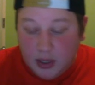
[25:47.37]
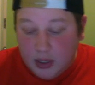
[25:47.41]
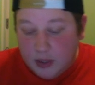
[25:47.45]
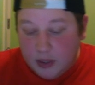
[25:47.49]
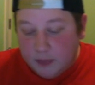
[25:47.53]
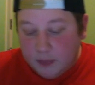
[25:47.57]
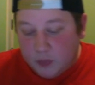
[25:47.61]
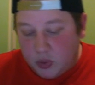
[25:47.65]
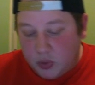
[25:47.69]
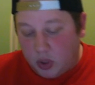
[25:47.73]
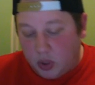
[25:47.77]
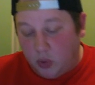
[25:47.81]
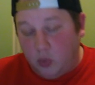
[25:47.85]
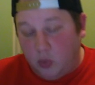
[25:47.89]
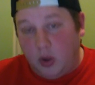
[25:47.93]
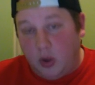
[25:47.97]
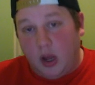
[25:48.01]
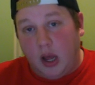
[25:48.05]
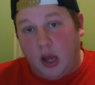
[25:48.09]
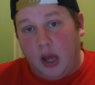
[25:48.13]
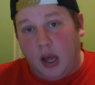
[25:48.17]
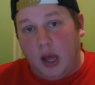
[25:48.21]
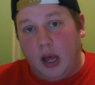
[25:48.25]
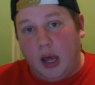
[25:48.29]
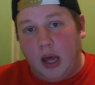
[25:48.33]
So,
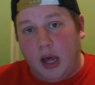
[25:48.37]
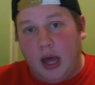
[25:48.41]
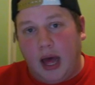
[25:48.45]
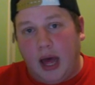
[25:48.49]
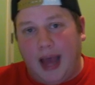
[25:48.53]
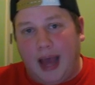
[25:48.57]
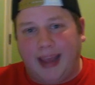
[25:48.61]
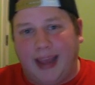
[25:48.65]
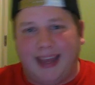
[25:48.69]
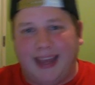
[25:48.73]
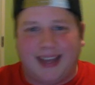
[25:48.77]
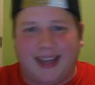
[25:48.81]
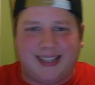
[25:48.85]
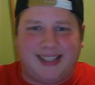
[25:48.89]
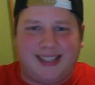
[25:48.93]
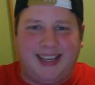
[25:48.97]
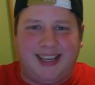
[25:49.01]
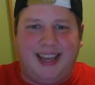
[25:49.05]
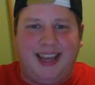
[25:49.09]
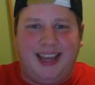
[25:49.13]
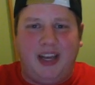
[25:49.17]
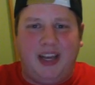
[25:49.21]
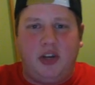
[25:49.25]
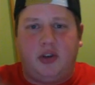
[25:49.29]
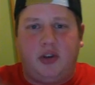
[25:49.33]
I guess
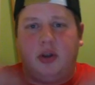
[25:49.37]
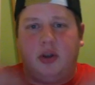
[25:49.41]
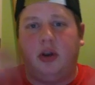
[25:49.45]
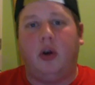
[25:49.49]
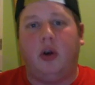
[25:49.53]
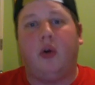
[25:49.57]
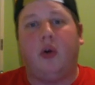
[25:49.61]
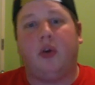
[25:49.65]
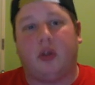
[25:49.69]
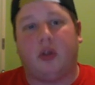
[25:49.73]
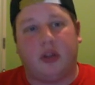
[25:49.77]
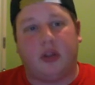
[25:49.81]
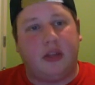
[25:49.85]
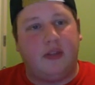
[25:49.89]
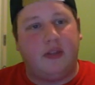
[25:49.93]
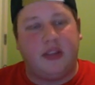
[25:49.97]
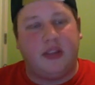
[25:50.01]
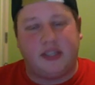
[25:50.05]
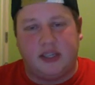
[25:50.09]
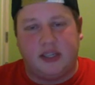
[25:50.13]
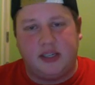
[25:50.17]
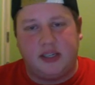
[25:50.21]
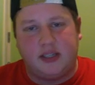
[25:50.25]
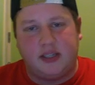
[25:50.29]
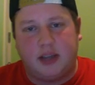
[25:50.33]
in total, in this
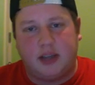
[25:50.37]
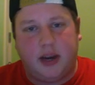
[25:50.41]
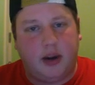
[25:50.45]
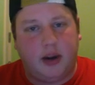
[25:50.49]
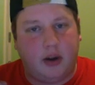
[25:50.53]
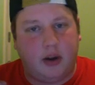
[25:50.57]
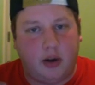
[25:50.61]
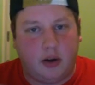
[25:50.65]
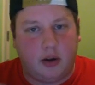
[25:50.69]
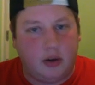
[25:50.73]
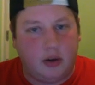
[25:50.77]
entire